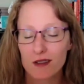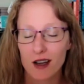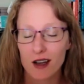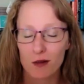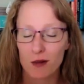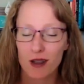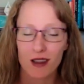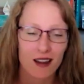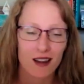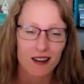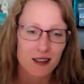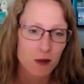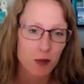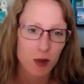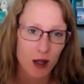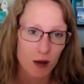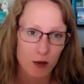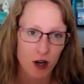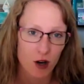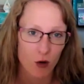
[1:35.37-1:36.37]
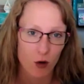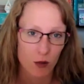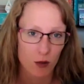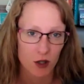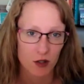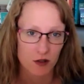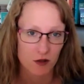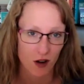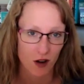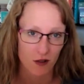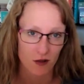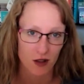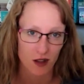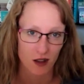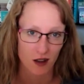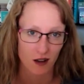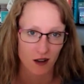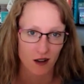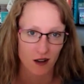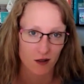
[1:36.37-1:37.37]
we like to blame our hormones for
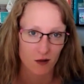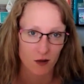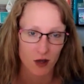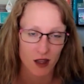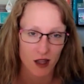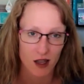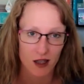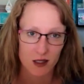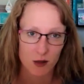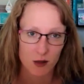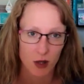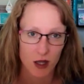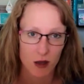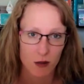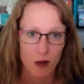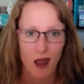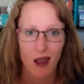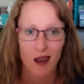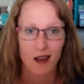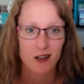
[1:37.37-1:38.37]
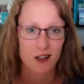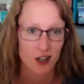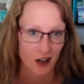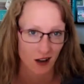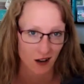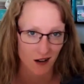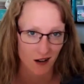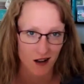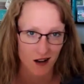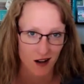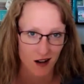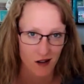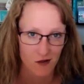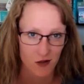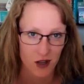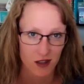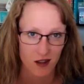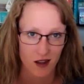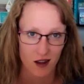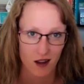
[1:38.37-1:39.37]
everything and we like to blame aging on
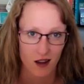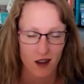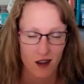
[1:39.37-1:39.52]
everything.